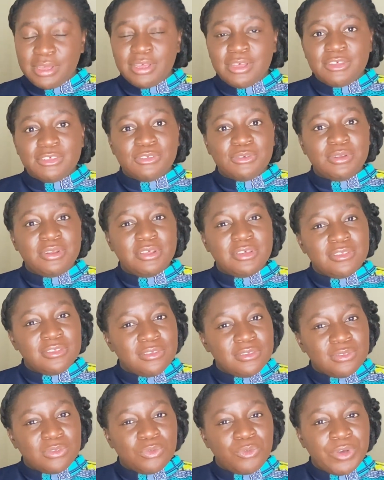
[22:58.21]
So this
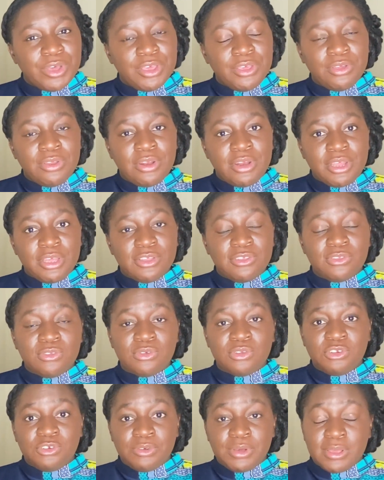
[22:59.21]
is where you need to
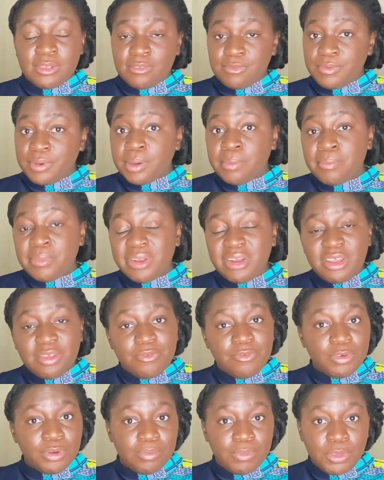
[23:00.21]
transfer money
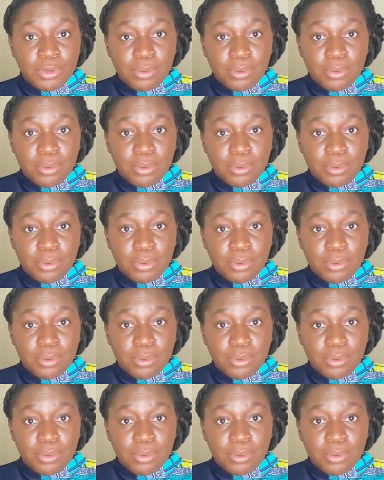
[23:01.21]
from your